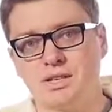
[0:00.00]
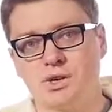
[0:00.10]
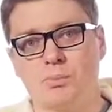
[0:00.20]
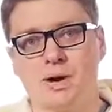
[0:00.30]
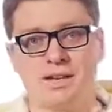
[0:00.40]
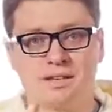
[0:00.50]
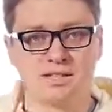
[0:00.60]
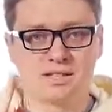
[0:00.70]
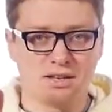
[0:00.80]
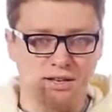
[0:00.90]
so
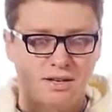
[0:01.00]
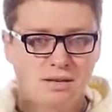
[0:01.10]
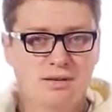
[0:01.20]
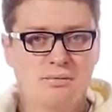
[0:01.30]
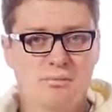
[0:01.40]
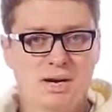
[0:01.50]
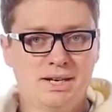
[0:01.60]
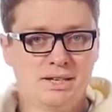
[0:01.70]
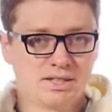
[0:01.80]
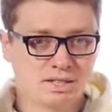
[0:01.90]

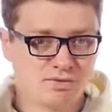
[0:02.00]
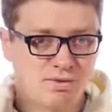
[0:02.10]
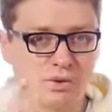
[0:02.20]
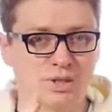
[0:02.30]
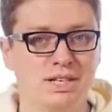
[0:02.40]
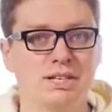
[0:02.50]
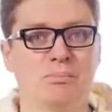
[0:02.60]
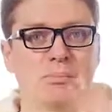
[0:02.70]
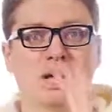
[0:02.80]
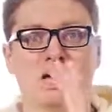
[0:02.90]
-14
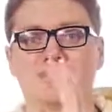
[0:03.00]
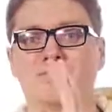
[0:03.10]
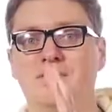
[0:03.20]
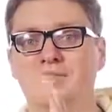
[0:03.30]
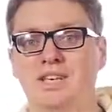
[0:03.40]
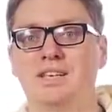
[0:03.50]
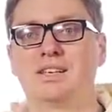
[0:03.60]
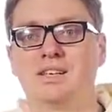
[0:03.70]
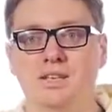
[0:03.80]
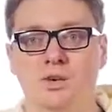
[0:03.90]
plus
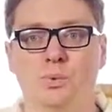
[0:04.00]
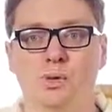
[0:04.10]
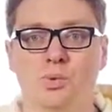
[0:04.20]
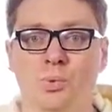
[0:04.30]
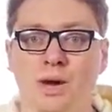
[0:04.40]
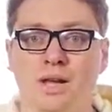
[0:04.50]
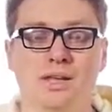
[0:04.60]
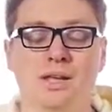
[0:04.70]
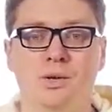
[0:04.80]
15 is equal to 1,